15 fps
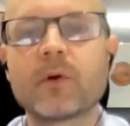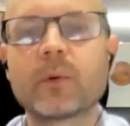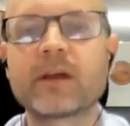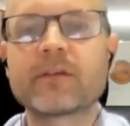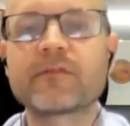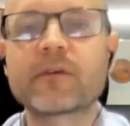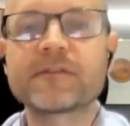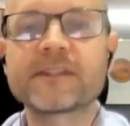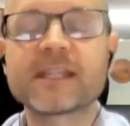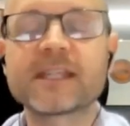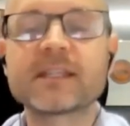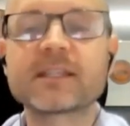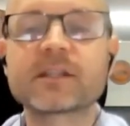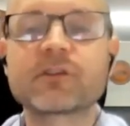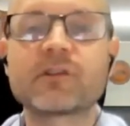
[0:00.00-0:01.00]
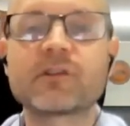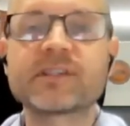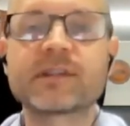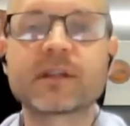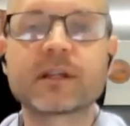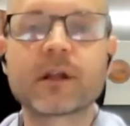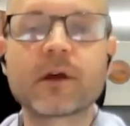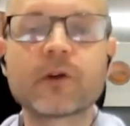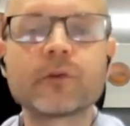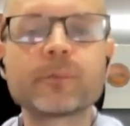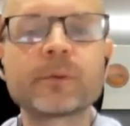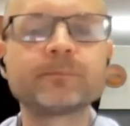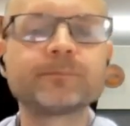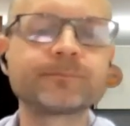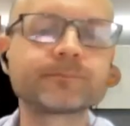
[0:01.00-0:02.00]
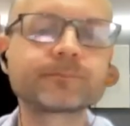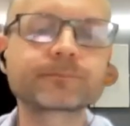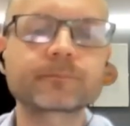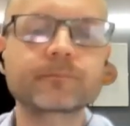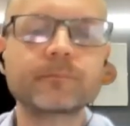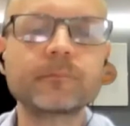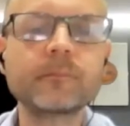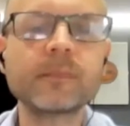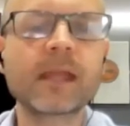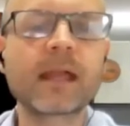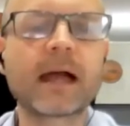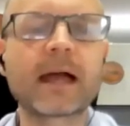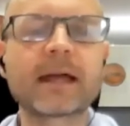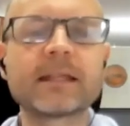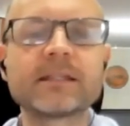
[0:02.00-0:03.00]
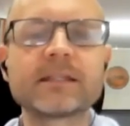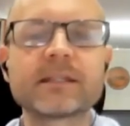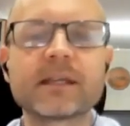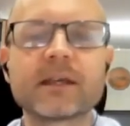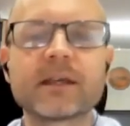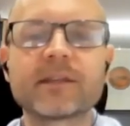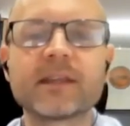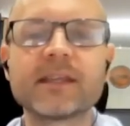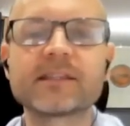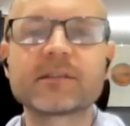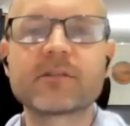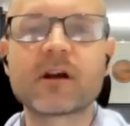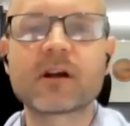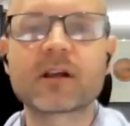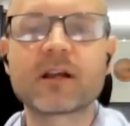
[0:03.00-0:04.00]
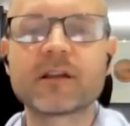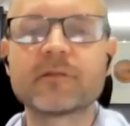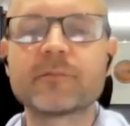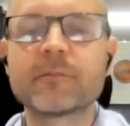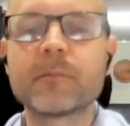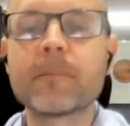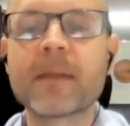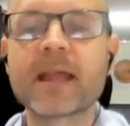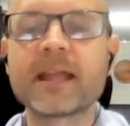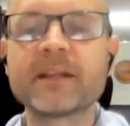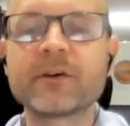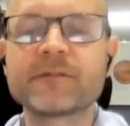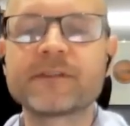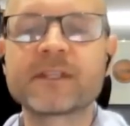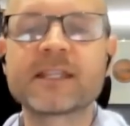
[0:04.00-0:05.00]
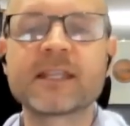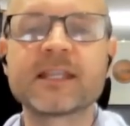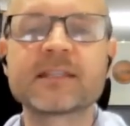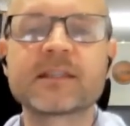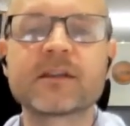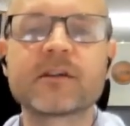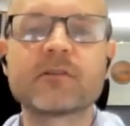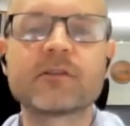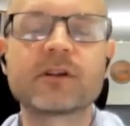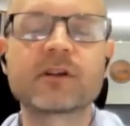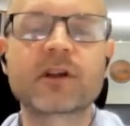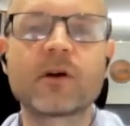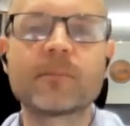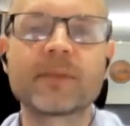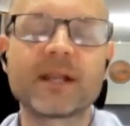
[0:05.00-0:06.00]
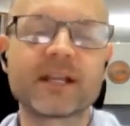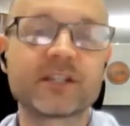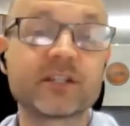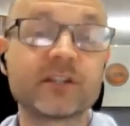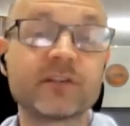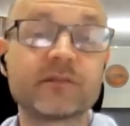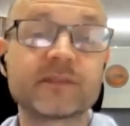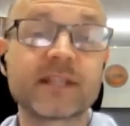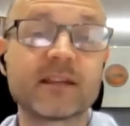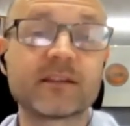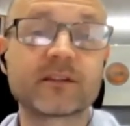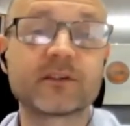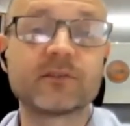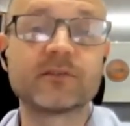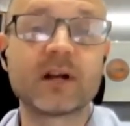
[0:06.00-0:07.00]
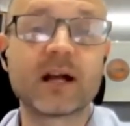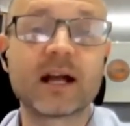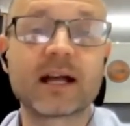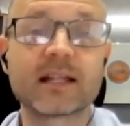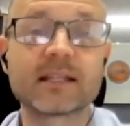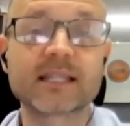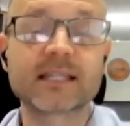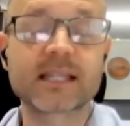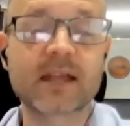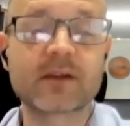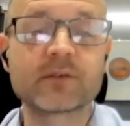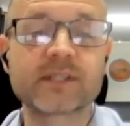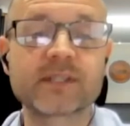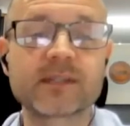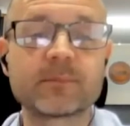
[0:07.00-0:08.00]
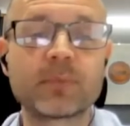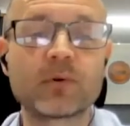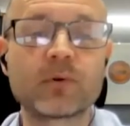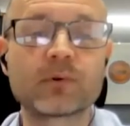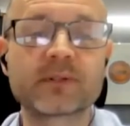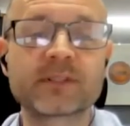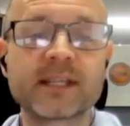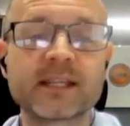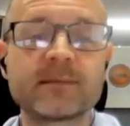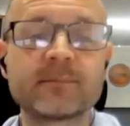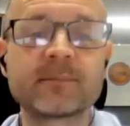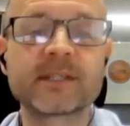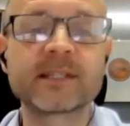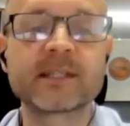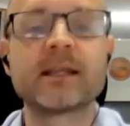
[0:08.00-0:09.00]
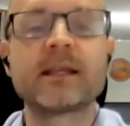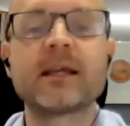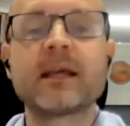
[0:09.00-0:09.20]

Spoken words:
We have offices across the globe, and these are our kind of main offices that are a combination of technical and sales support teams.